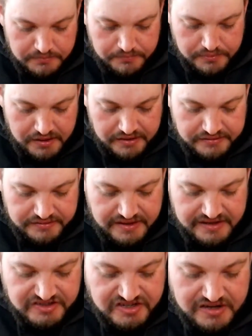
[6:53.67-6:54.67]
But
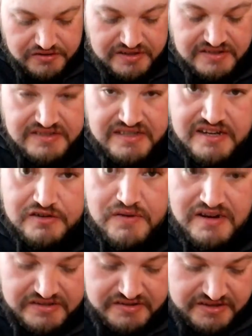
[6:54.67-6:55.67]
they generally stick
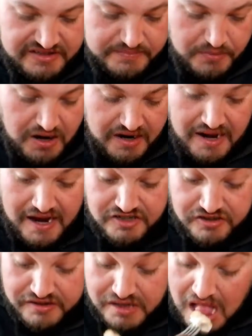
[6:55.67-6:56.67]
right to the spine.
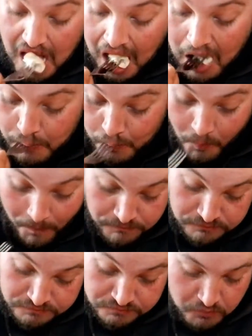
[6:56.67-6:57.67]
Actually,
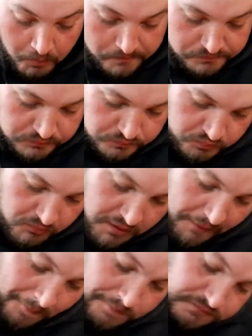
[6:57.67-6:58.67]

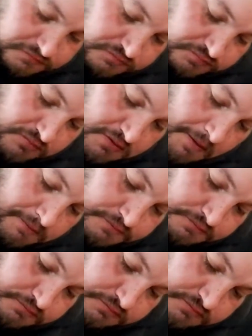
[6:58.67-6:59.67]

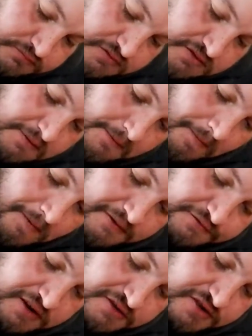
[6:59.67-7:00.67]

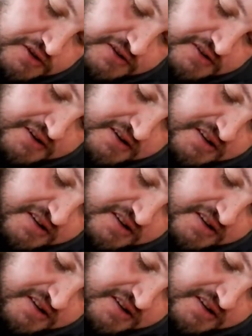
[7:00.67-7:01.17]
if I was cooking on a